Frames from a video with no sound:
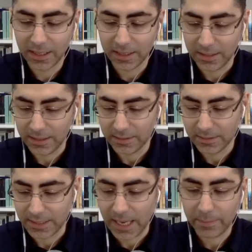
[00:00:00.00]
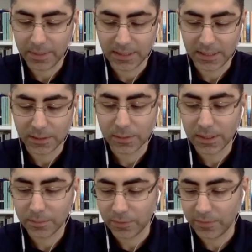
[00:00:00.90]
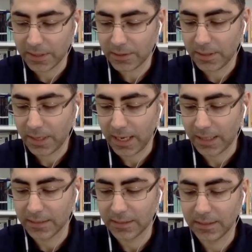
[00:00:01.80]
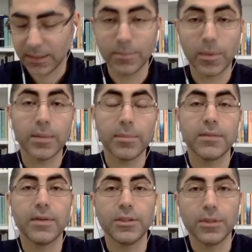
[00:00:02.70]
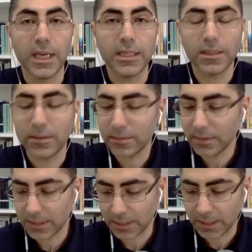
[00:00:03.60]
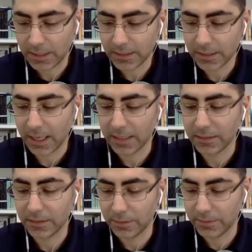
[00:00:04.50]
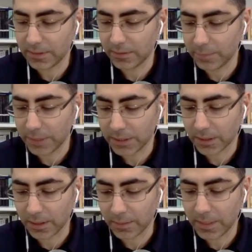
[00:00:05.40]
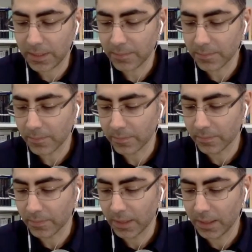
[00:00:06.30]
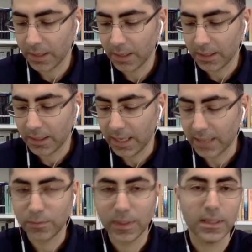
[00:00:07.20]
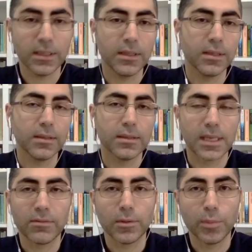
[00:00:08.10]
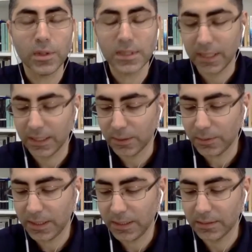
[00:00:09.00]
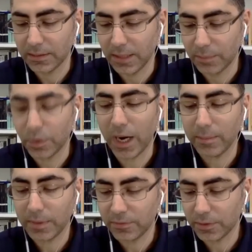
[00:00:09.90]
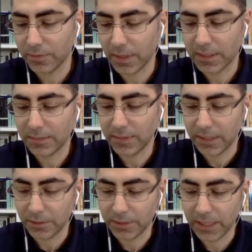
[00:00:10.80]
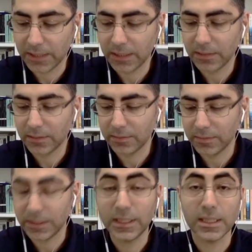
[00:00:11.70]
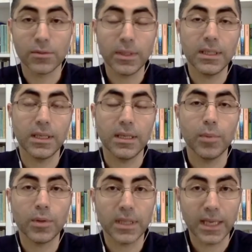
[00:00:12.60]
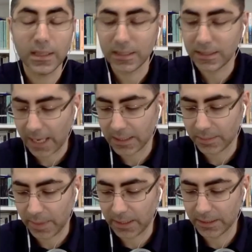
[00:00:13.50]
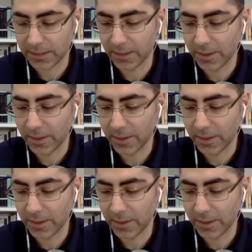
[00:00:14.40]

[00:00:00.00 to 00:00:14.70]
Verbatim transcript: Uh, Sam is an associate professor at the Department of Educational Studies at University of British Columbia. He has written several books, including a primer for philosophy and education, which he has written in both English and Spanish.